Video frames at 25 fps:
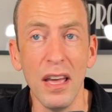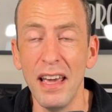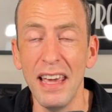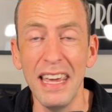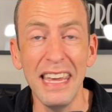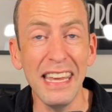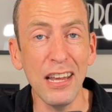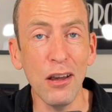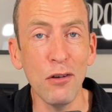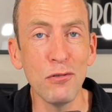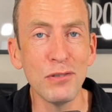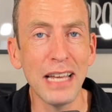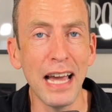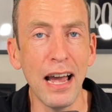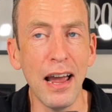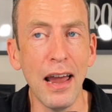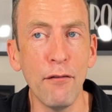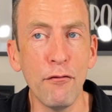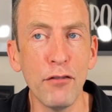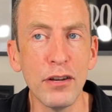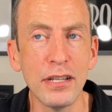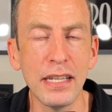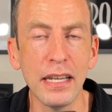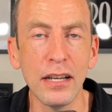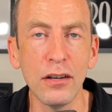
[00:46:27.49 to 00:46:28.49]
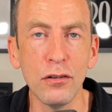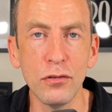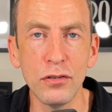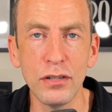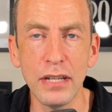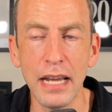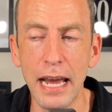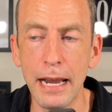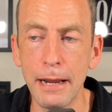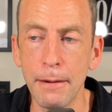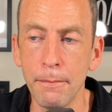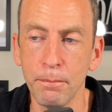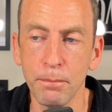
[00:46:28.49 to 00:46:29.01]
He goes out every single
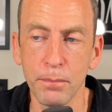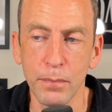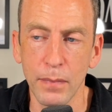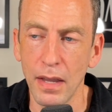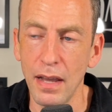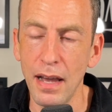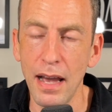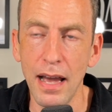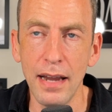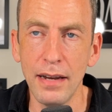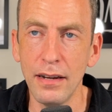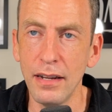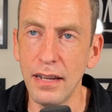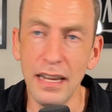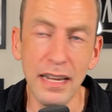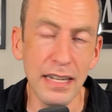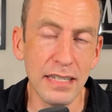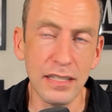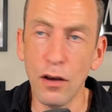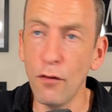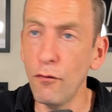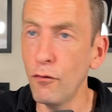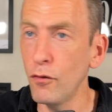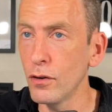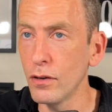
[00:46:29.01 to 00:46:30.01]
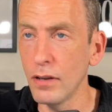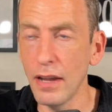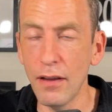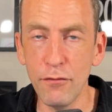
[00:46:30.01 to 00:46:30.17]
day and he's often,